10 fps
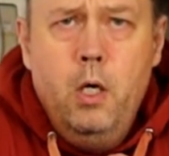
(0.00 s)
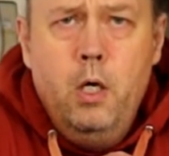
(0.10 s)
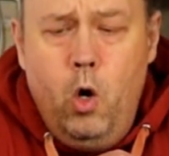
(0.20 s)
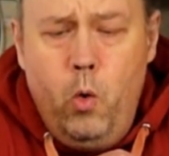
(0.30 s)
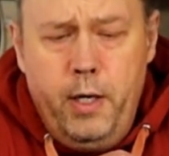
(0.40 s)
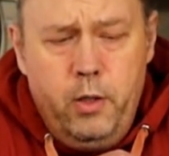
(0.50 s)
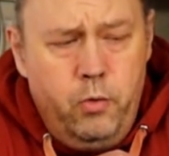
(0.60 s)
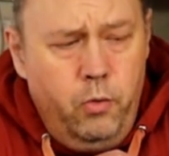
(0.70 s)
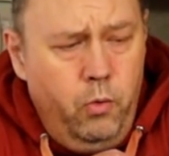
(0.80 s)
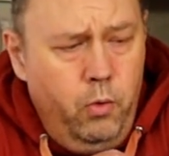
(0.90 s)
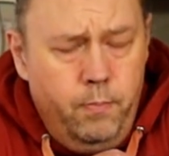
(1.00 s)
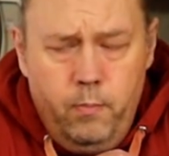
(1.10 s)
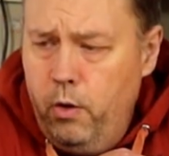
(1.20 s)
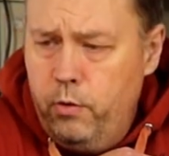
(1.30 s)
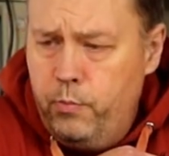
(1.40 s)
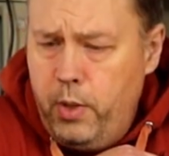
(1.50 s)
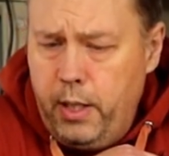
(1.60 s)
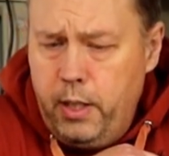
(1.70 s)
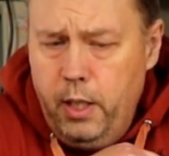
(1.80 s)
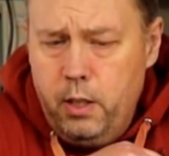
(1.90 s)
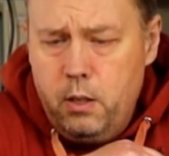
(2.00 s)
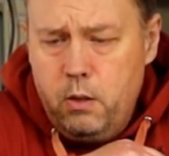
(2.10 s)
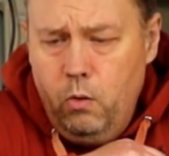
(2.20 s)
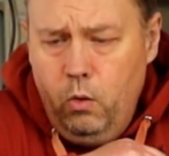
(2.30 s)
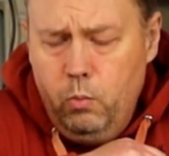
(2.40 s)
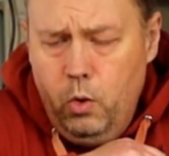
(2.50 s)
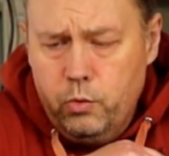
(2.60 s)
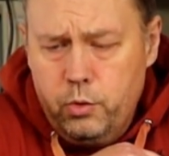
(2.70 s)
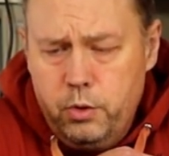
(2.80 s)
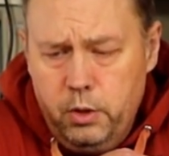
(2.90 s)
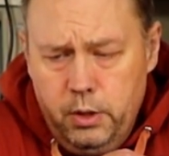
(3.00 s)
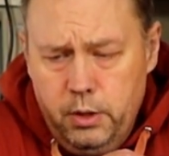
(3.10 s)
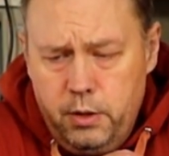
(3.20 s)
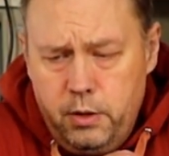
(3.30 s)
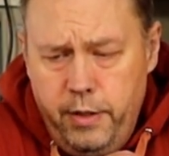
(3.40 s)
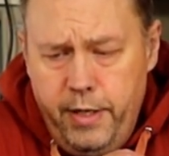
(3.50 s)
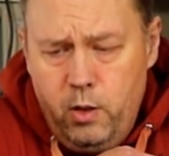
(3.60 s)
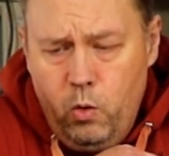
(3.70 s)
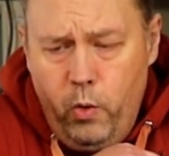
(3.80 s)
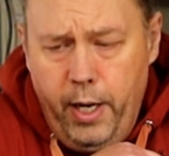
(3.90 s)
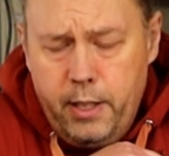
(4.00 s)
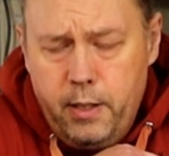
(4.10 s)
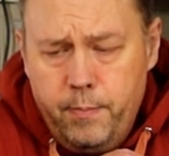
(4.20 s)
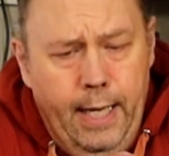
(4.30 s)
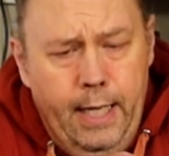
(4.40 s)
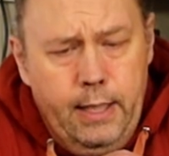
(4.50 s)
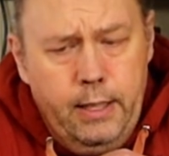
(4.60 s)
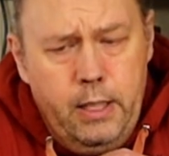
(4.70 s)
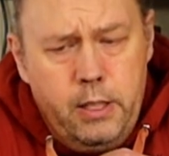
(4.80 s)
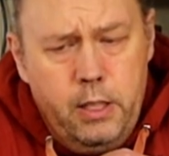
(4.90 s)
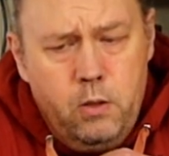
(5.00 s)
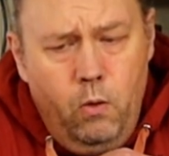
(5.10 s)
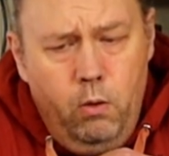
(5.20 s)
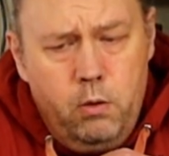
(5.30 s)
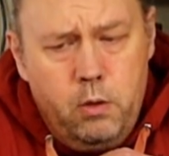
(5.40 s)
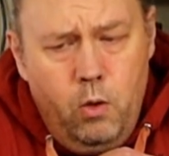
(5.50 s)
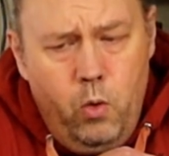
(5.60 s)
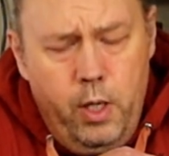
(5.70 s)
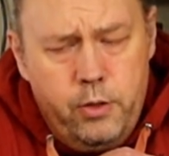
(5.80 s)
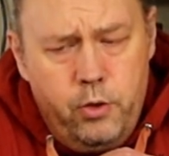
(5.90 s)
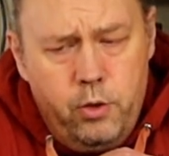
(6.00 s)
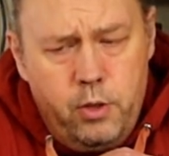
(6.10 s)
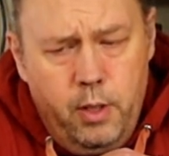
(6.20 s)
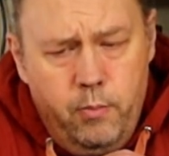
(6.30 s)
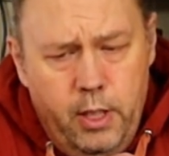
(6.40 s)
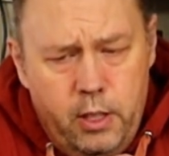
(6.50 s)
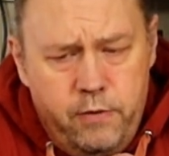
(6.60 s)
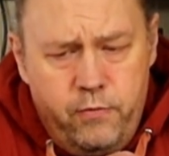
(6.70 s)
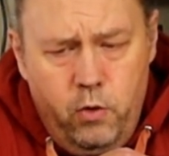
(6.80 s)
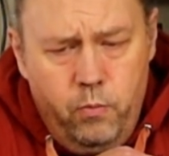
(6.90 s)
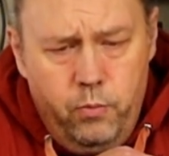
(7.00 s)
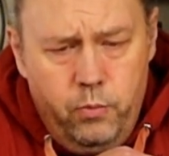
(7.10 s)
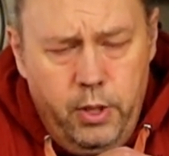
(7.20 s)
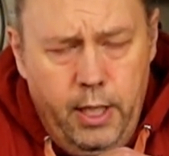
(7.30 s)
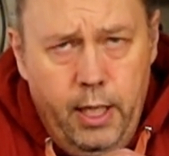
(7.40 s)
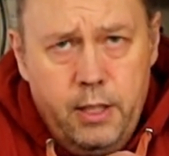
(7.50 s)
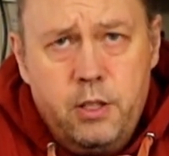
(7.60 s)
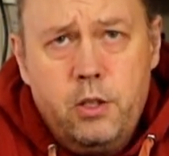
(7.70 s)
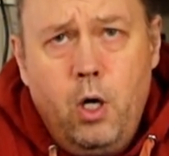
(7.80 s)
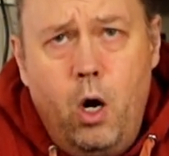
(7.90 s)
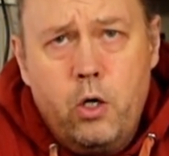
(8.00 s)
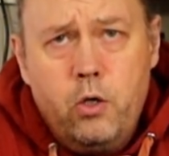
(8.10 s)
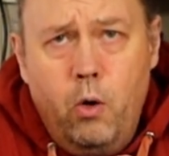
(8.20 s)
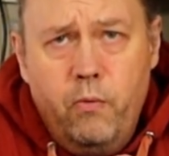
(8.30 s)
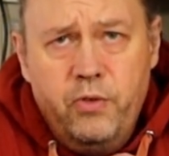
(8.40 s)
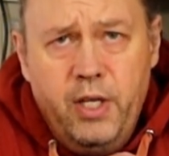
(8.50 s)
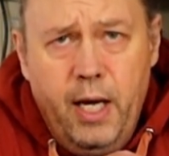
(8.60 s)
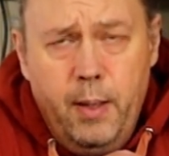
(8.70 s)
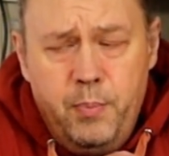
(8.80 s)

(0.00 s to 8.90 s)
going to unpack it almost straight away. And this is also a system that's from the start of the